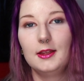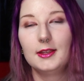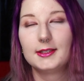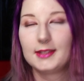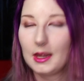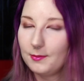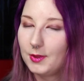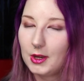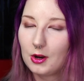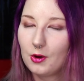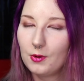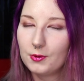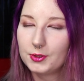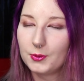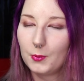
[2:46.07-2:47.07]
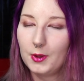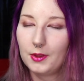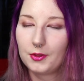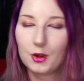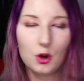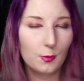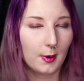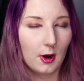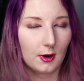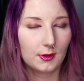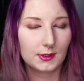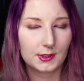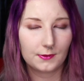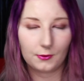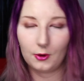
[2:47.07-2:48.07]
Same thing goes with
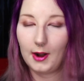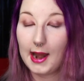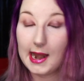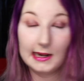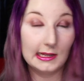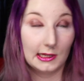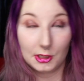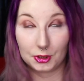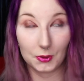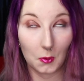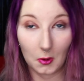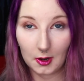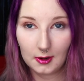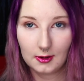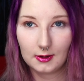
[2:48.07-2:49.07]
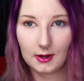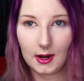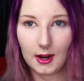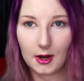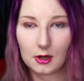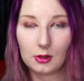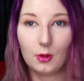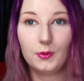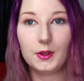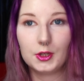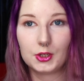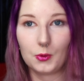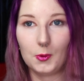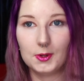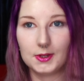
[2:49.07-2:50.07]
coupons for any store.
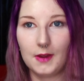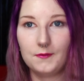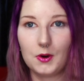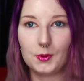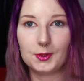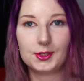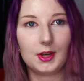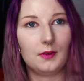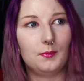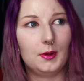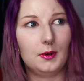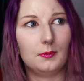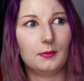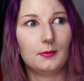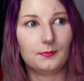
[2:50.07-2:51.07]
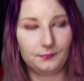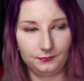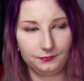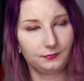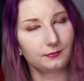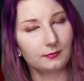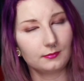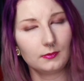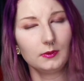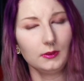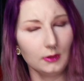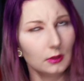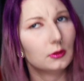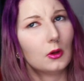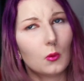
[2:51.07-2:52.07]
Clothing stores, I've noticed, have been
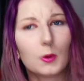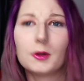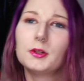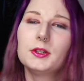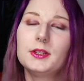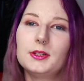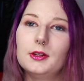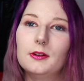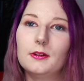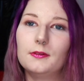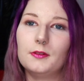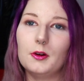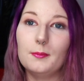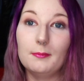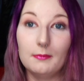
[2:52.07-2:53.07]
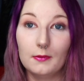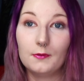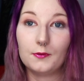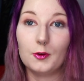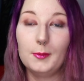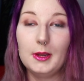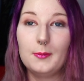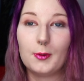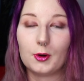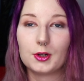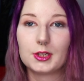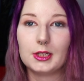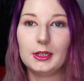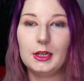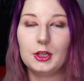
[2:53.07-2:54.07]
the worst for me
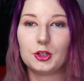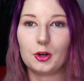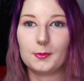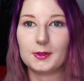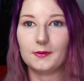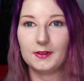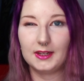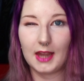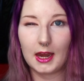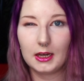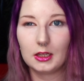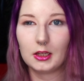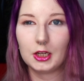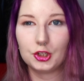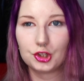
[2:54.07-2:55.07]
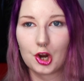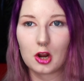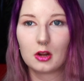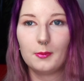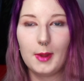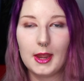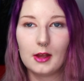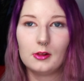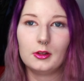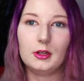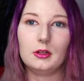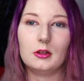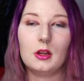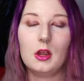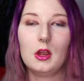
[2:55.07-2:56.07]
personally in terms of getting like junk mail
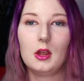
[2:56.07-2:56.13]
and